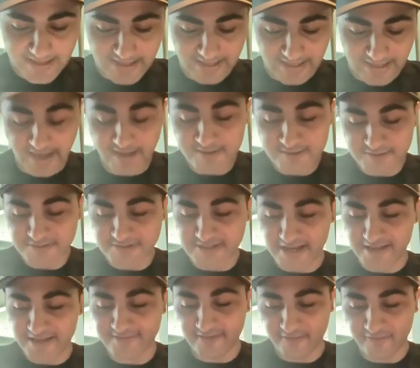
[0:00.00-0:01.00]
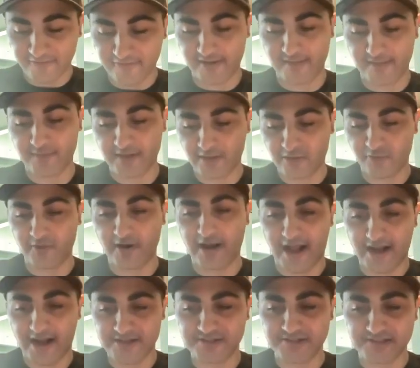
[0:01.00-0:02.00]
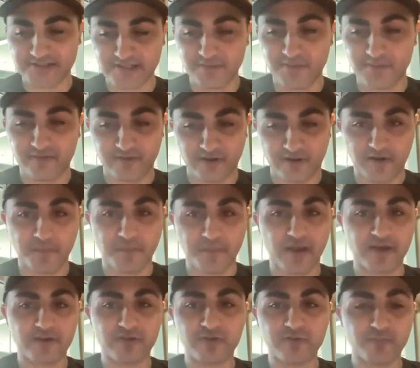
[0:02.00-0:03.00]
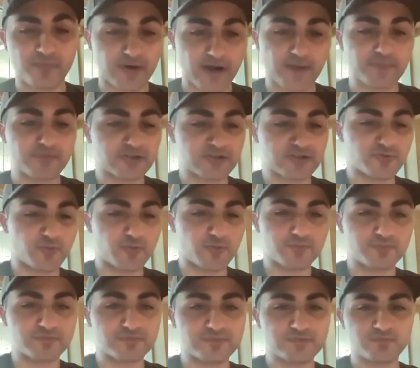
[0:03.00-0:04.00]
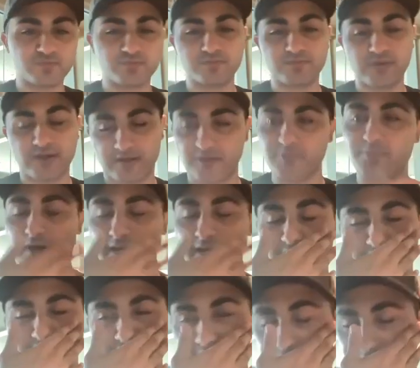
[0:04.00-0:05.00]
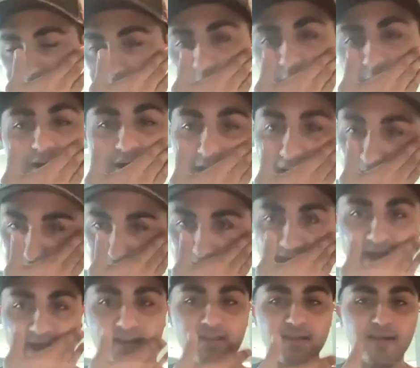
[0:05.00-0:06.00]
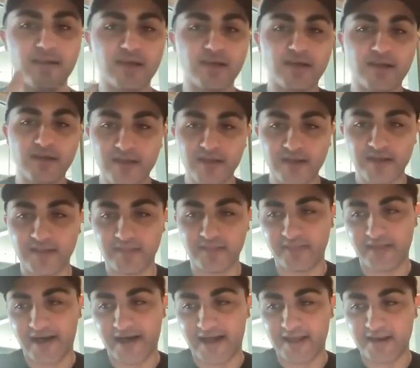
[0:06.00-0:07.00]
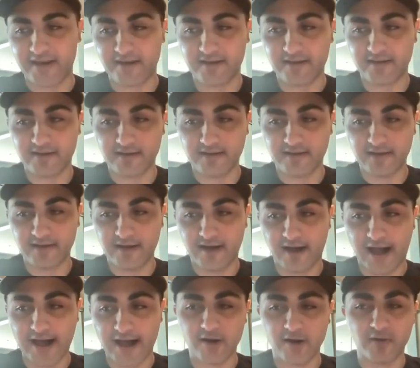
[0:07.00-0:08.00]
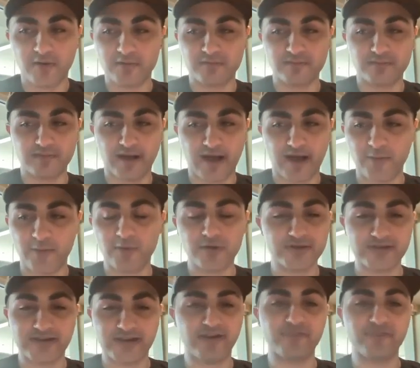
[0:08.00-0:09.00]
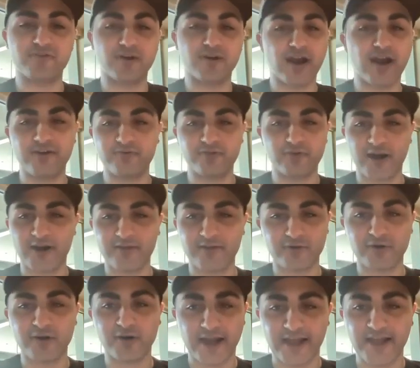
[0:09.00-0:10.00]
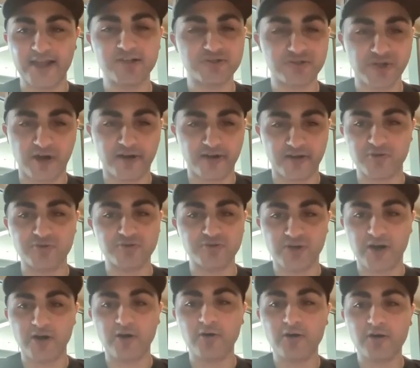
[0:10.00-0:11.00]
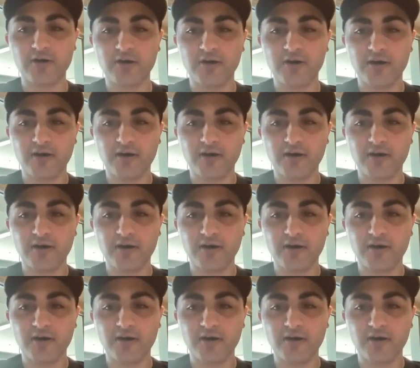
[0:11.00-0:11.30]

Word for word: and I understand that the fan base reaction is going to be very mixed, but I'm just explaining, I think, where I'm at. In that I don't, I will never, ever, ever hate Johnny Gaudreau.